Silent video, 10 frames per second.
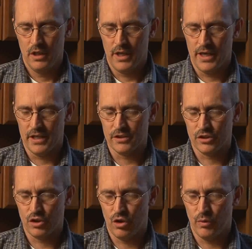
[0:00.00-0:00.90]
And
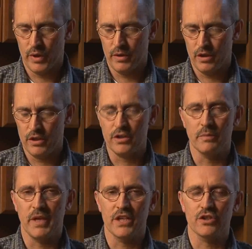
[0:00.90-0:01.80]
so we need
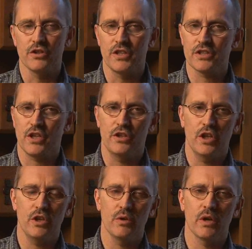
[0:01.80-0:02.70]
to make sure and
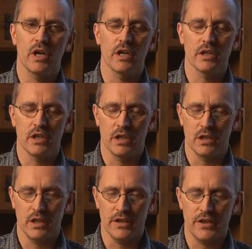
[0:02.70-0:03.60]
discontinue
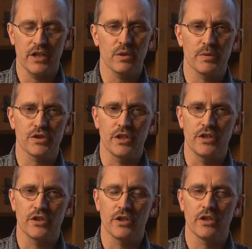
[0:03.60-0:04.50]
our dental
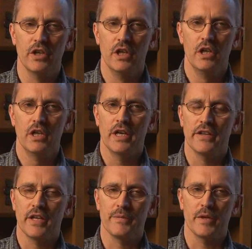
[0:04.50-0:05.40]
procedure
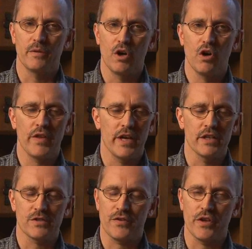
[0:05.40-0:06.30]
and let them know that
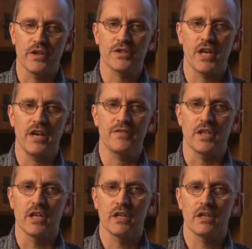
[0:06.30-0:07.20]
it's for their
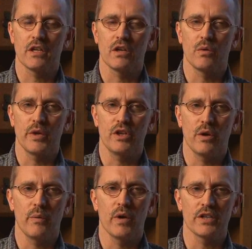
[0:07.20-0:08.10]
safety. We
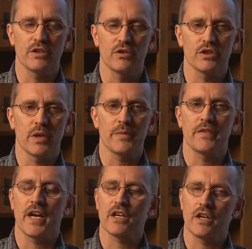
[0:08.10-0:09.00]
don't want to do
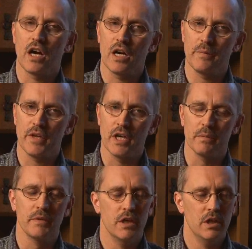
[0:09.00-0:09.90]
something that could harm
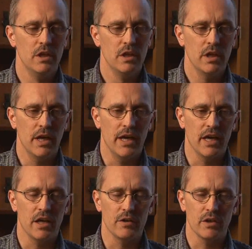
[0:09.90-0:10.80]
them,
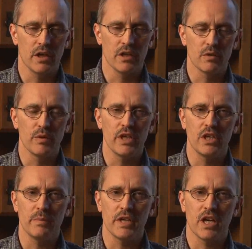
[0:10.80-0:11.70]
and we
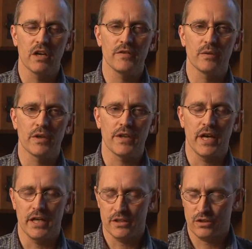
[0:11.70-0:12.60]
need to be careful with
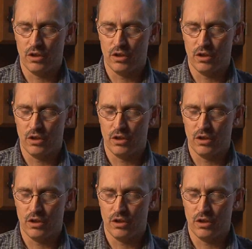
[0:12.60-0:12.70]
that.